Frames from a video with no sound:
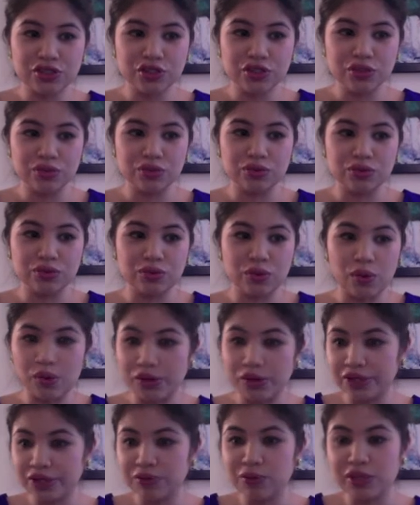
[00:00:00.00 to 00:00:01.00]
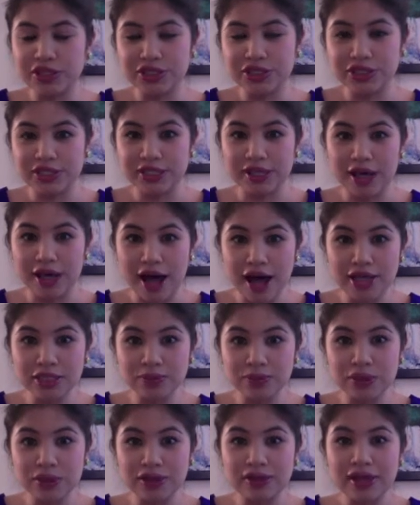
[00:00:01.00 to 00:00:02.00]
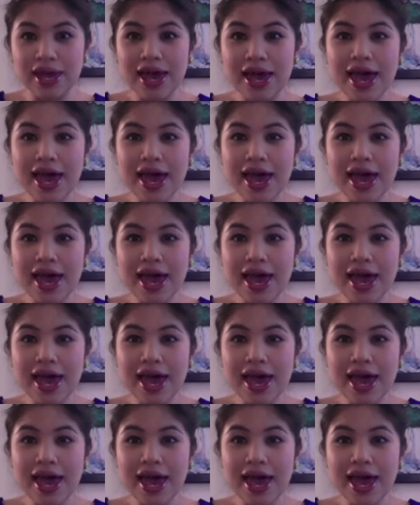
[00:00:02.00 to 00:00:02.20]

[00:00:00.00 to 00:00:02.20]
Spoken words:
to Lauren while she's in the hospital?